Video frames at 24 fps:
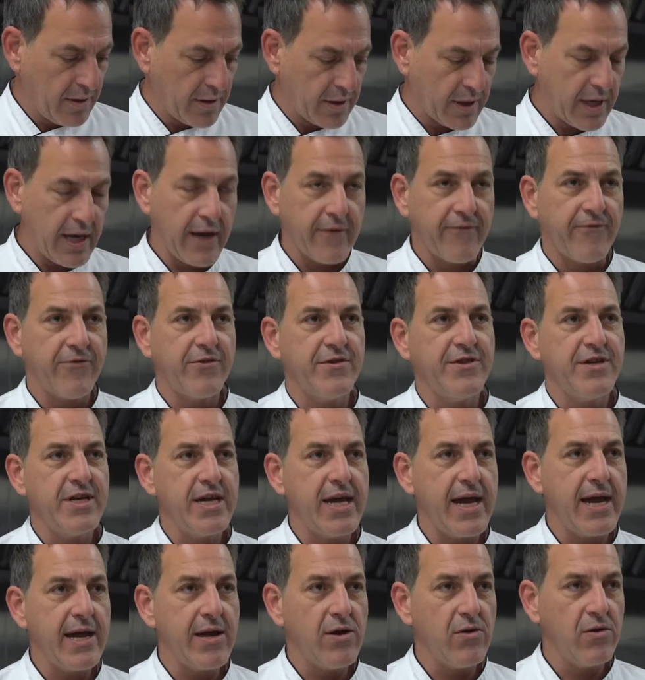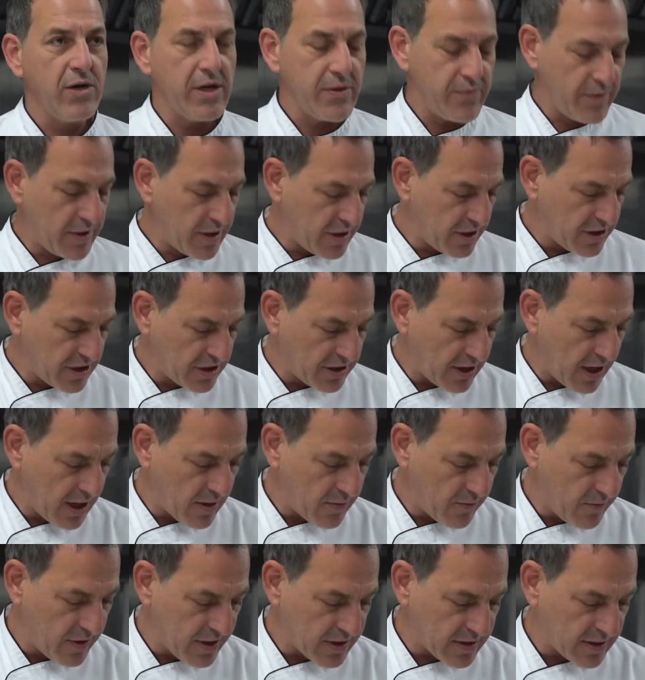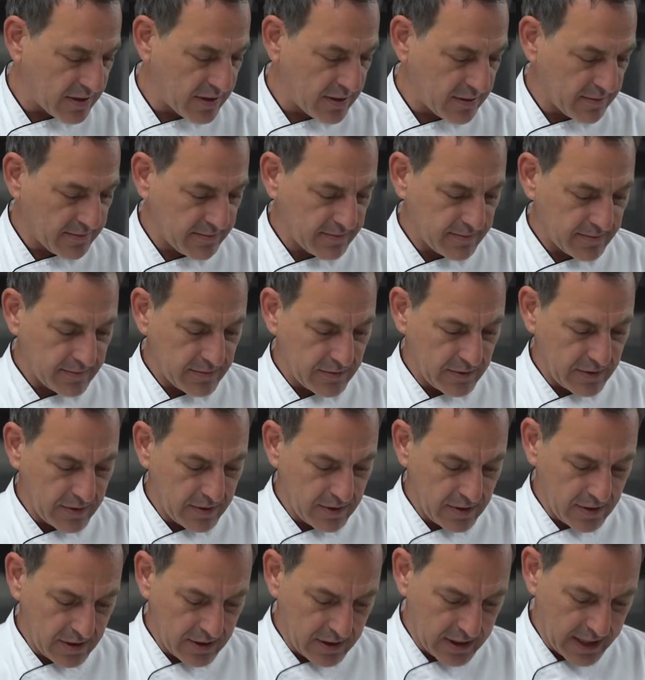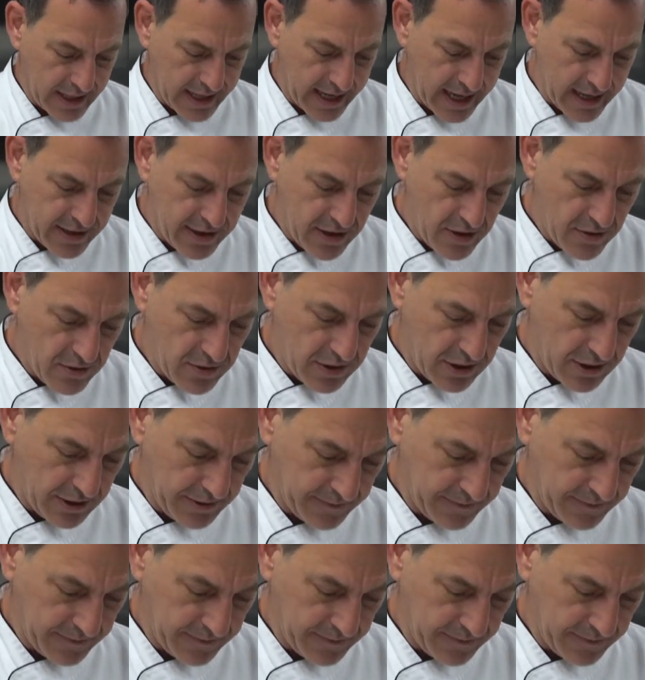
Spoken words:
Okay, for the aioli we're going to start with an egg yolk,